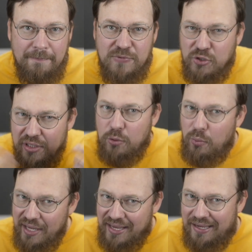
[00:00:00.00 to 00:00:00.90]
So in a
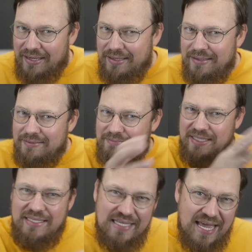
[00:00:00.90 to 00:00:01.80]
way,
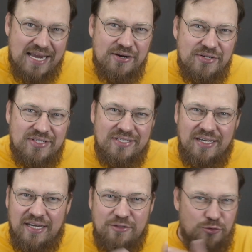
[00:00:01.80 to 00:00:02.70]
indie hackers
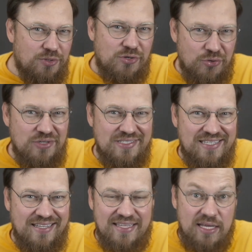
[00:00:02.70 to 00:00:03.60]
and unicorns
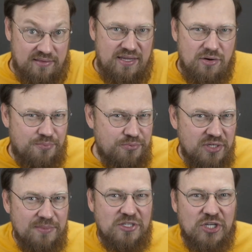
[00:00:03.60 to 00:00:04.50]
like that, they are
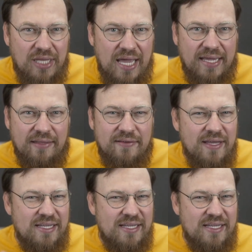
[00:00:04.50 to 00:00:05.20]
pretty much aligned.